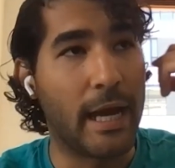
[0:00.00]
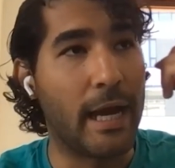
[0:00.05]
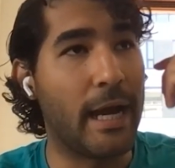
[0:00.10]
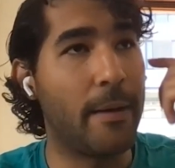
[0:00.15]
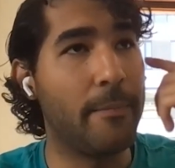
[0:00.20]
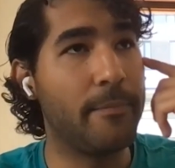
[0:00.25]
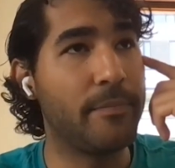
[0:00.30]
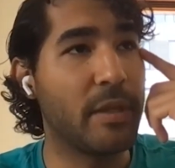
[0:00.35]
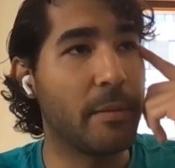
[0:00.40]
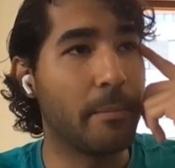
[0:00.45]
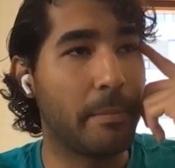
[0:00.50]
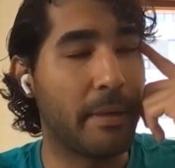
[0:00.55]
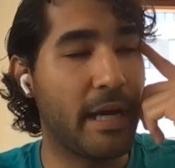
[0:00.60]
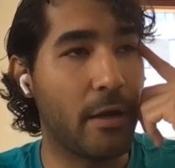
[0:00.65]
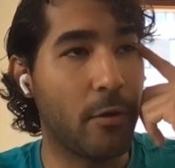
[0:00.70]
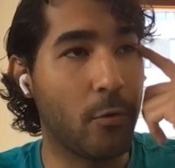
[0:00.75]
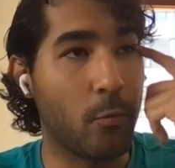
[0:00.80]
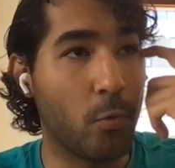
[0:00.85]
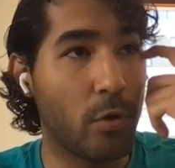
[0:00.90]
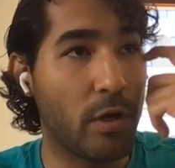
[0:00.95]
Um,
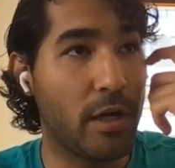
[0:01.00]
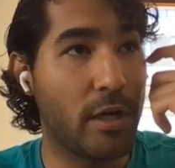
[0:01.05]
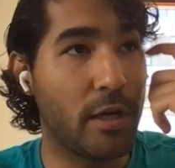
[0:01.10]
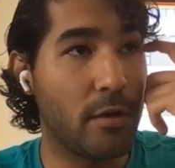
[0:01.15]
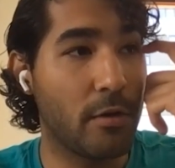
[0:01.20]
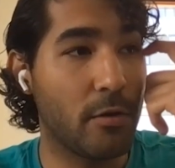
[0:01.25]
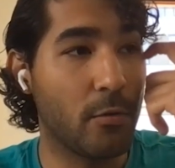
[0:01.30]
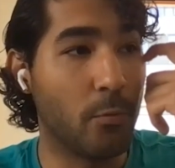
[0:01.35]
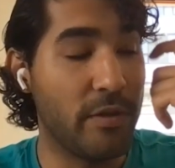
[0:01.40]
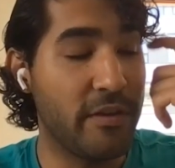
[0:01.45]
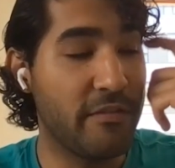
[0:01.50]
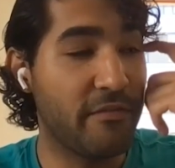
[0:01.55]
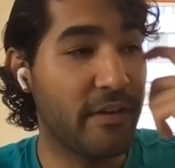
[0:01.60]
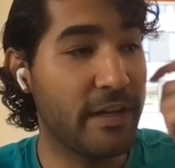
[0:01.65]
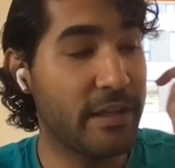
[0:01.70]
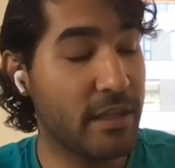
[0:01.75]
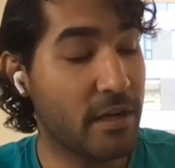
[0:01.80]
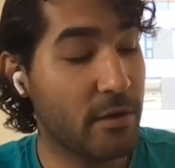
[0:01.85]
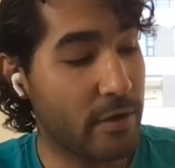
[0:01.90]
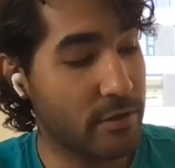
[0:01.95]
but where we
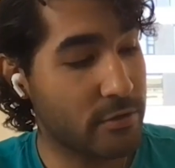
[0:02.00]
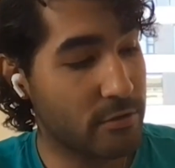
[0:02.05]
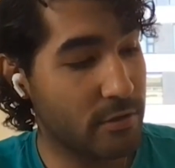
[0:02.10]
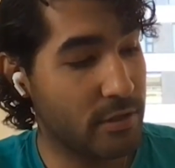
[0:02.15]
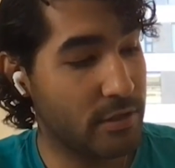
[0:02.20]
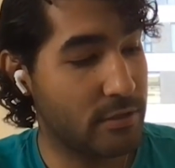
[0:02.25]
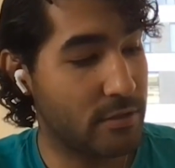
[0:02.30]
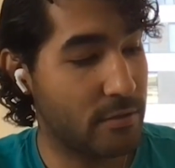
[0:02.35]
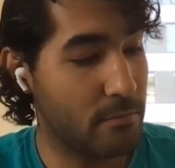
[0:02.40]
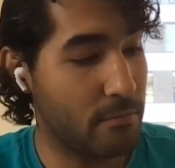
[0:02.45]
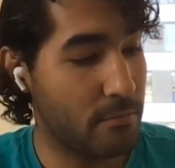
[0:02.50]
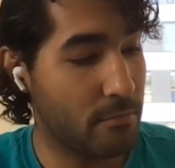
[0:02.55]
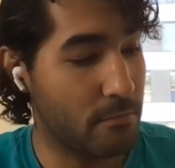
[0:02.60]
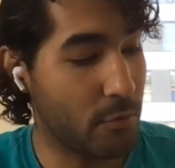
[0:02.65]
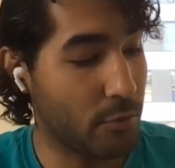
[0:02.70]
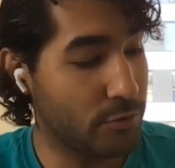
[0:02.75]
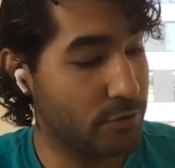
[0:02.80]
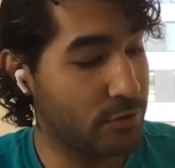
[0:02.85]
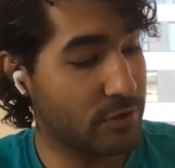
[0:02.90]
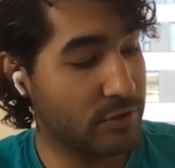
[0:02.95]
find that a restaurant is the
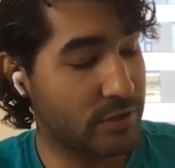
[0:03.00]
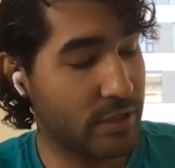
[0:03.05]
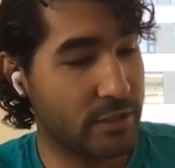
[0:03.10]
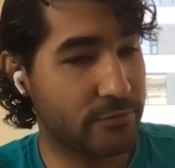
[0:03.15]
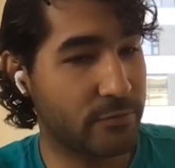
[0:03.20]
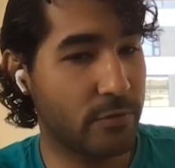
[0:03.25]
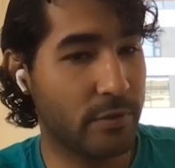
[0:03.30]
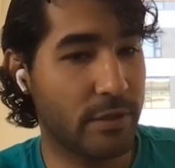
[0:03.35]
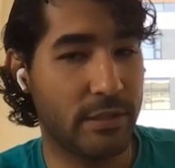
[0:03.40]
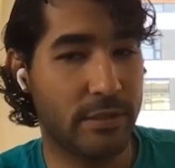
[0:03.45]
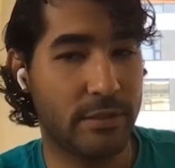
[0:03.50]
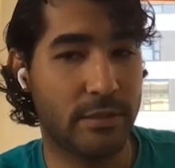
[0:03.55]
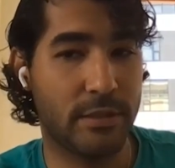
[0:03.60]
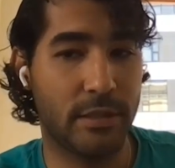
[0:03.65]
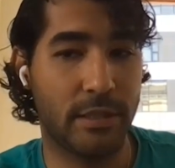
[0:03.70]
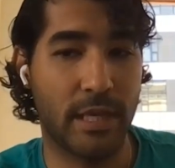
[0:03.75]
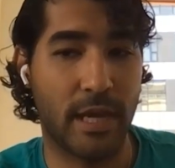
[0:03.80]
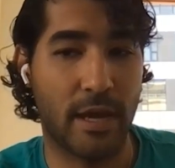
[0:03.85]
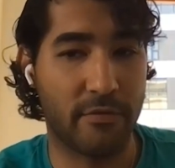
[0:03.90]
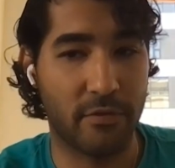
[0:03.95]
most successful is
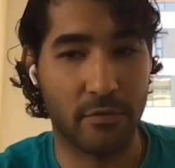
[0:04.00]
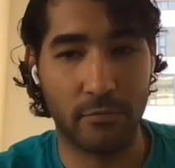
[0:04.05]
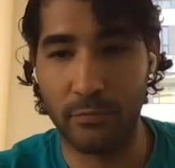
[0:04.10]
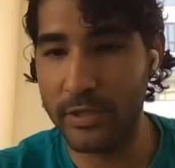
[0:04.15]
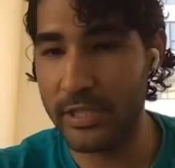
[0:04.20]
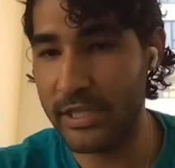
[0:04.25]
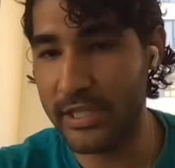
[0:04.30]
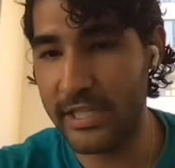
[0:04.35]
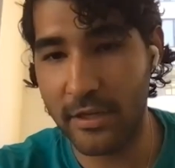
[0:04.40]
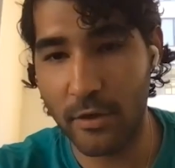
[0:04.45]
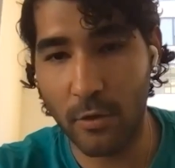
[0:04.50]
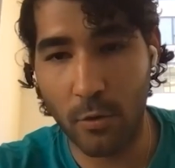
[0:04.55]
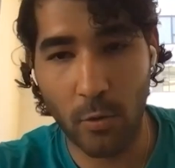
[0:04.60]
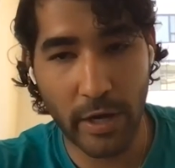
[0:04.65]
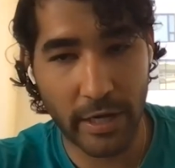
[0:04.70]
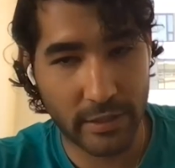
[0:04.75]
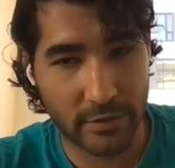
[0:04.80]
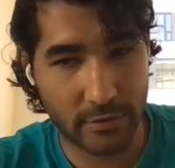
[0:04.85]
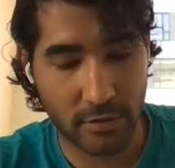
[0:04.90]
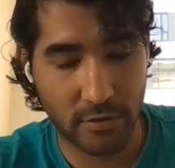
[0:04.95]
they have a really
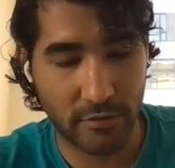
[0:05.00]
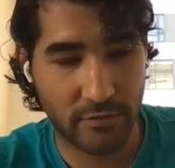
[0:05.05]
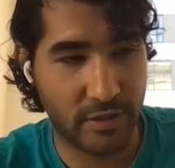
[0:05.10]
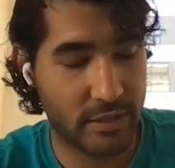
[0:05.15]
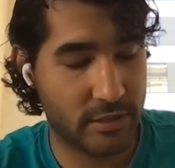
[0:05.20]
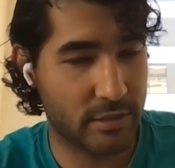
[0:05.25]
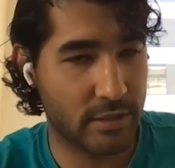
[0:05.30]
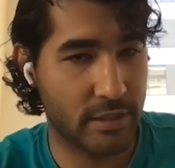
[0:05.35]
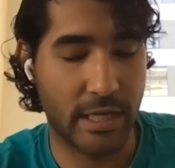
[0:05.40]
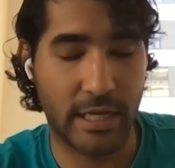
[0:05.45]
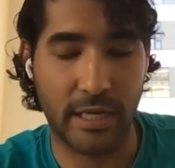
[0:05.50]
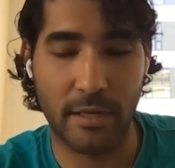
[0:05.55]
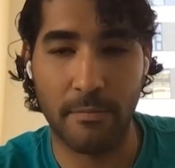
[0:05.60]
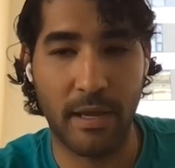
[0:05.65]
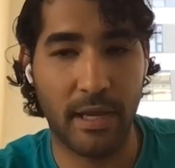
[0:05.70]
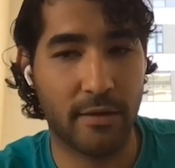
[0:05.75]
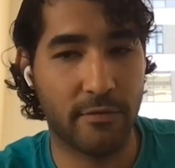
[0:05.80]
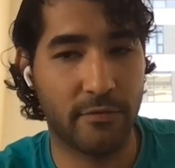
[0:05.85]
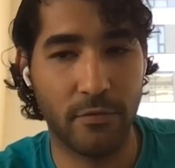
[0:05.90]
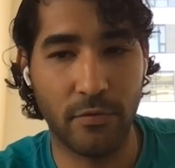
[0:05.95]
quick service. They can
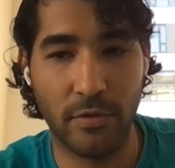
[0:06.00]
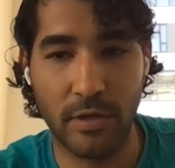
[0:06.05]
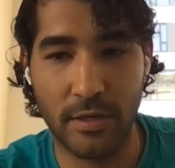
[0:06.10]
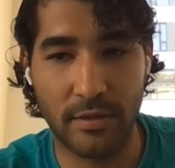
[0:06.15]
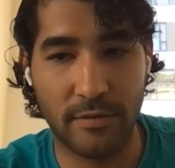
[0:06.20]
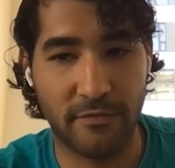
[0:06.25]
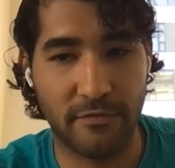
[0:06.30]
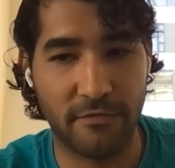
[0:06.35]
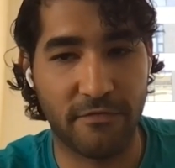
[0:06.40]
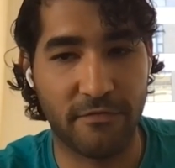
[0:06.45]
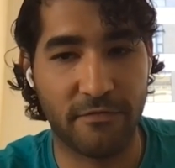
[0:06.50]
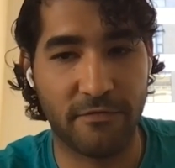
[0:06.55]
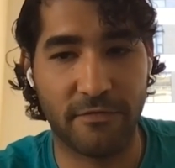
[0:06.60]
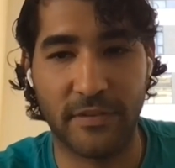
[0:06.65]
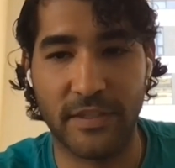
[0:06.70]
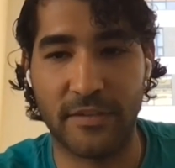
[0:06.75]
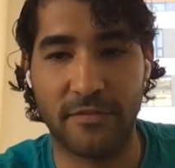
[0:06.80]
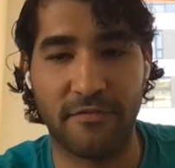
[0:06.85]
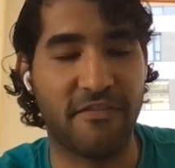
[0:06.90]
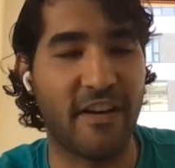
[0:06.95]
make food in
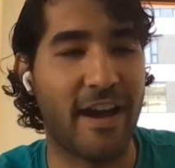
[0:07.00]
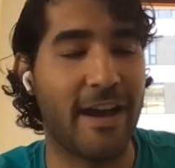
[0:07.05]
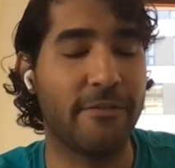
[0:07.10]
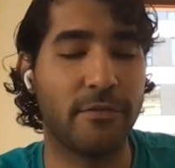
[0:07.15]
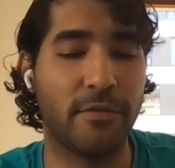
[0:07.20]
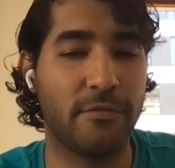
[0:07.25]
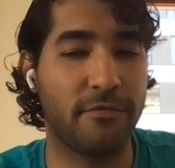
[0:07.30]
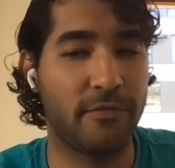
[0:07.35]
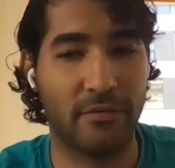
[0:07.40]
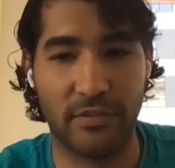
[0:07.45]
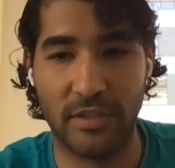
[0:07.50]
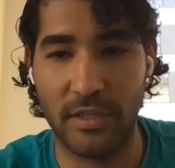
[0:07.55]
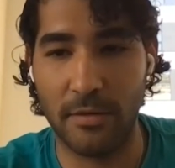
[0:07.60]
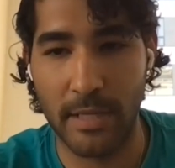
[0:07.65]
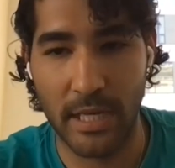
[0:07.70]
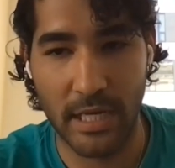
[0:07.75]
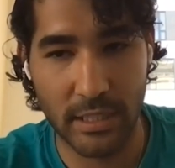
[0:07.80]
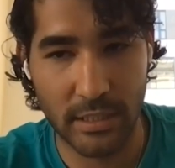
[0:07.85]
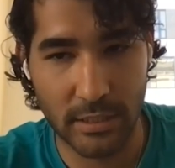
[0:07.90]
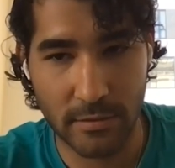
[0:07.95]
five to
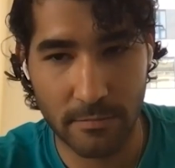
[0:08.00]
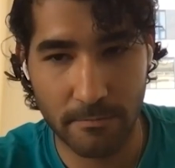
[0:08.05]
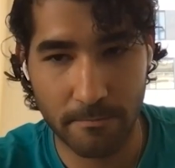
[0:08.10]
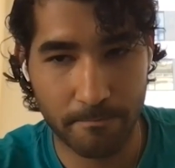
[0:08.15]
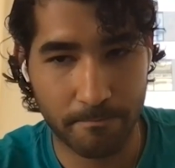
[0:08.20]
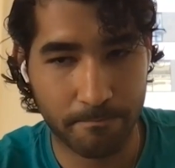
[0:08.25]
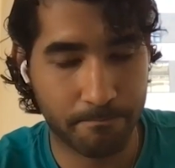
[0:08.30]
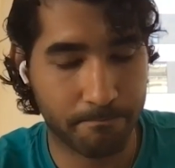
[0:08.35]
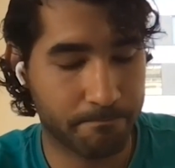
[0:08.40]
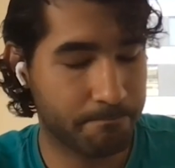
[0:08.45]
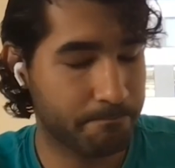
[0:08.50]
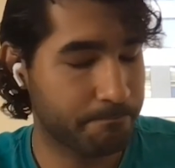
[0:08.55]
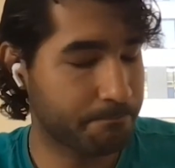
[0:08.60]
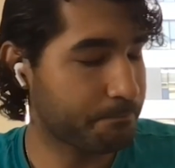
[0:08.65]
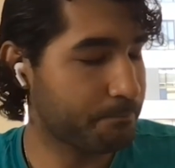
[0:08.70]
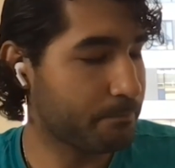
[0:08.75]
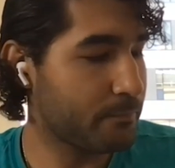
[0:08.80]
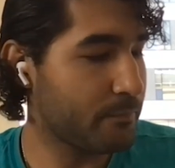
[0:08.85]
fifteen minutes. Hmm.